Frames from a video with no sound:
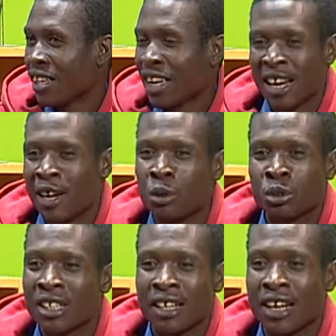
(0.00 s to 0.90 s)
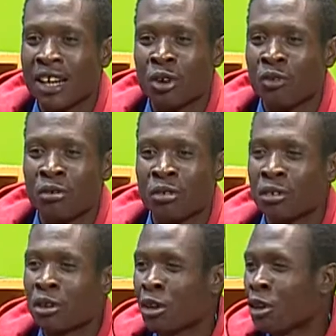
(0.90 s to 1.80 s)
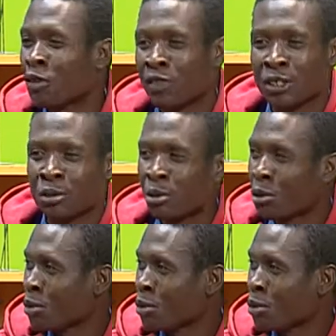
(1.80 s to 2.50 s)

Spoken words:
And I was kind of all of Facebook.